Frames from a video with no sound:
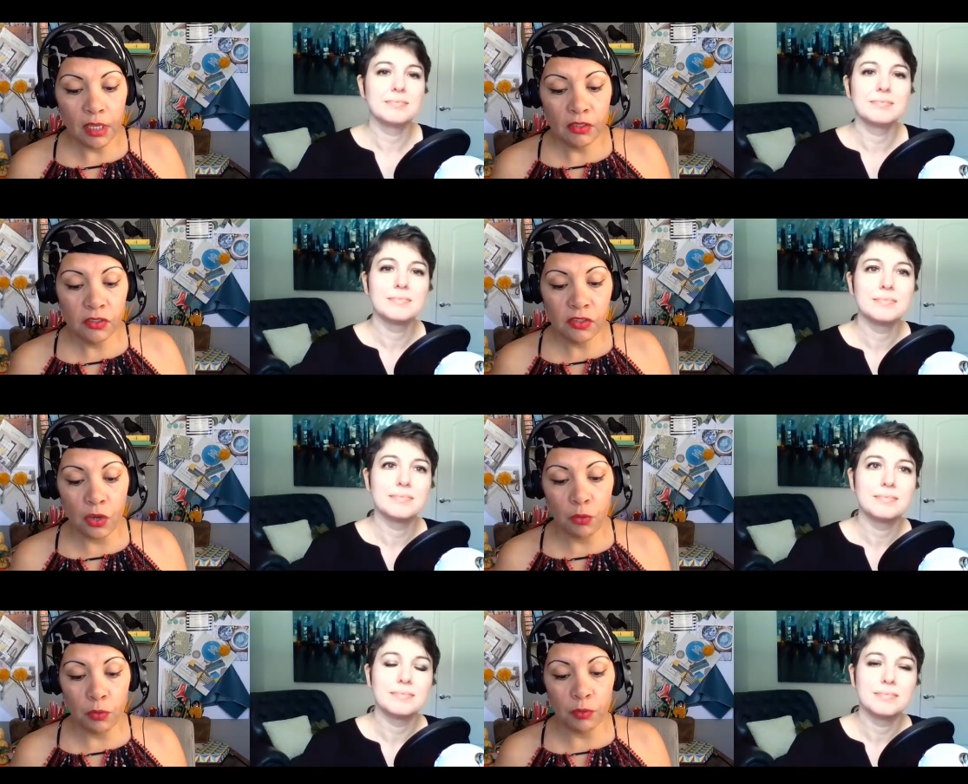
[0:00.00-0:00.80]
Speaker 1: so
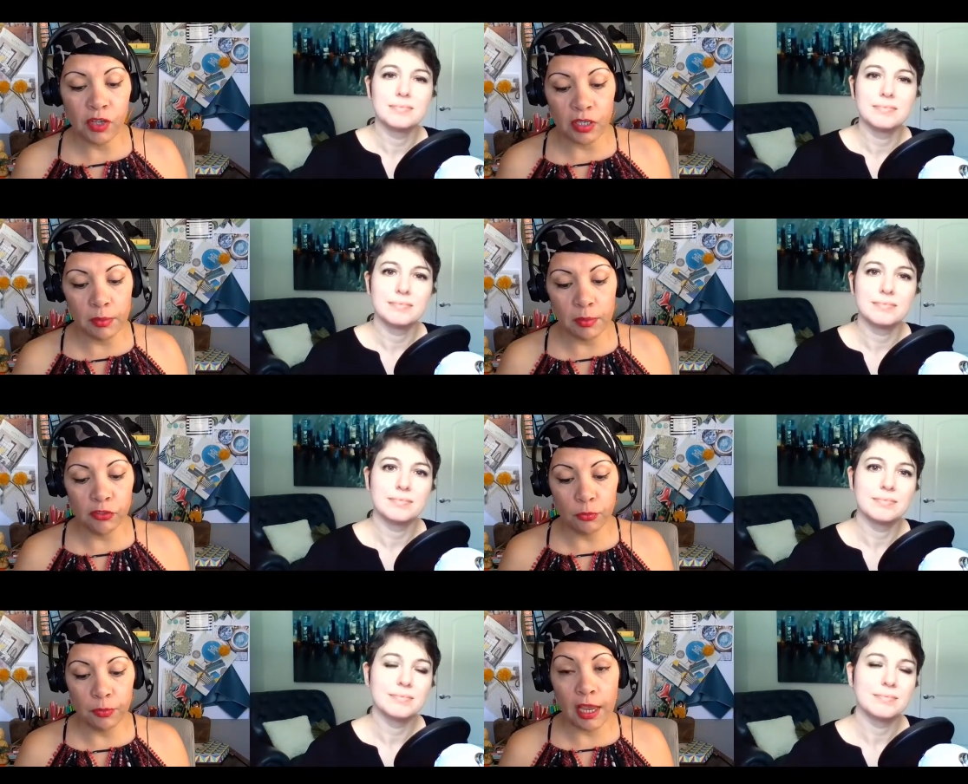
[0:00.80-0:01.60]
we were talking about drip
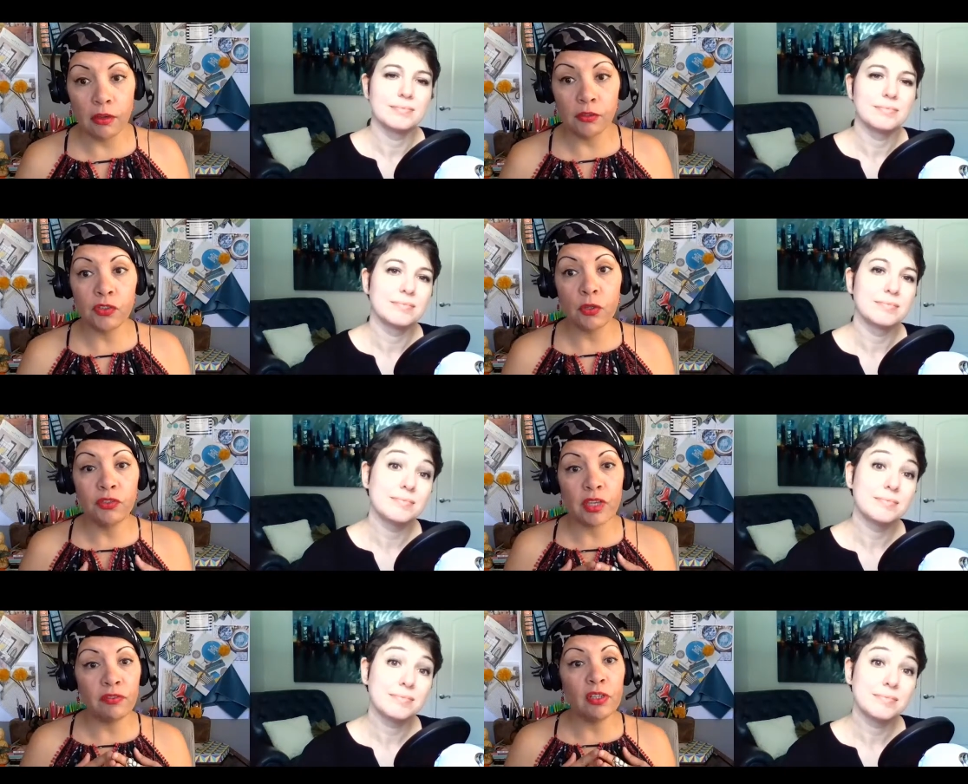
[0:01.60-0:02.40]
it out. So
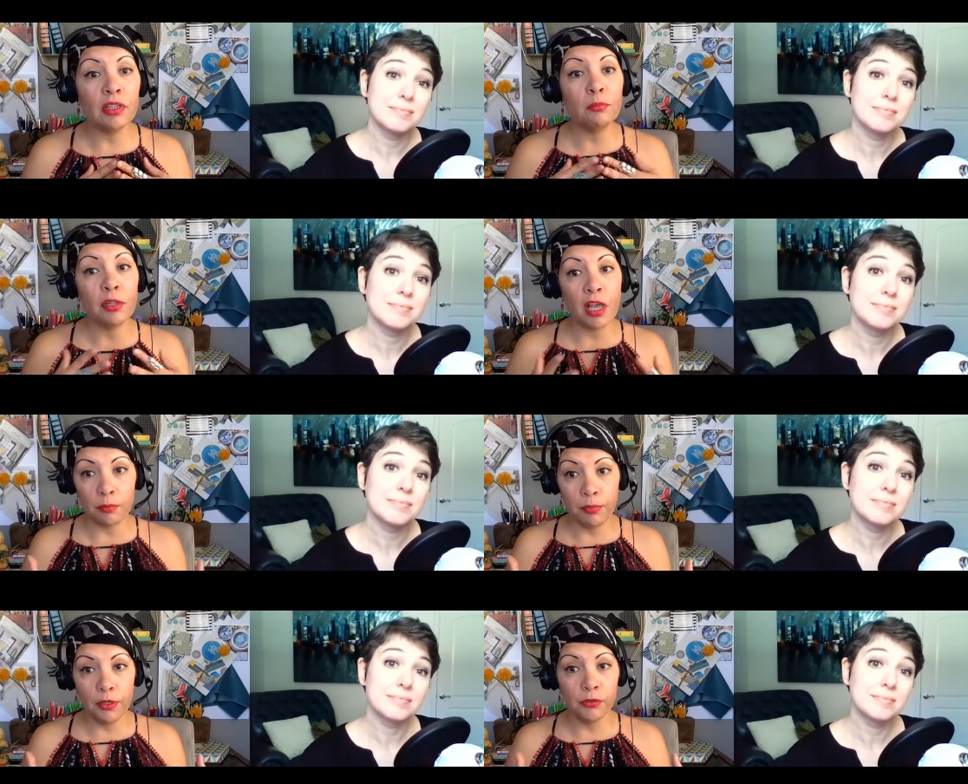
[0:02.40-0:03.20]
definitely blog
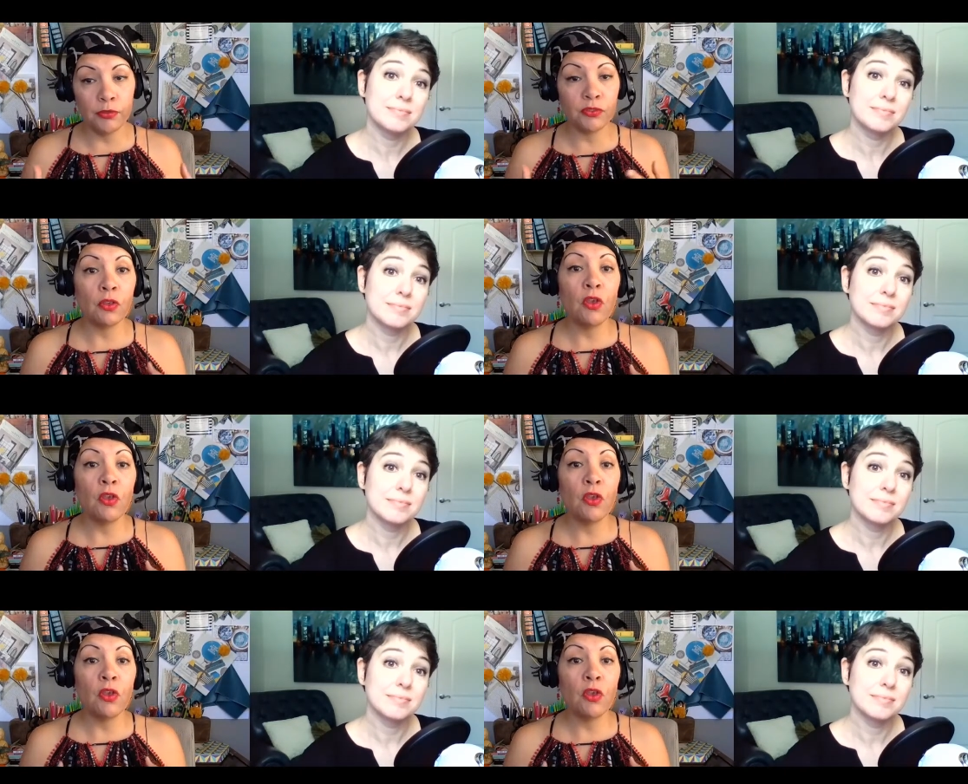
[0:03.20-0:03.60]
posts.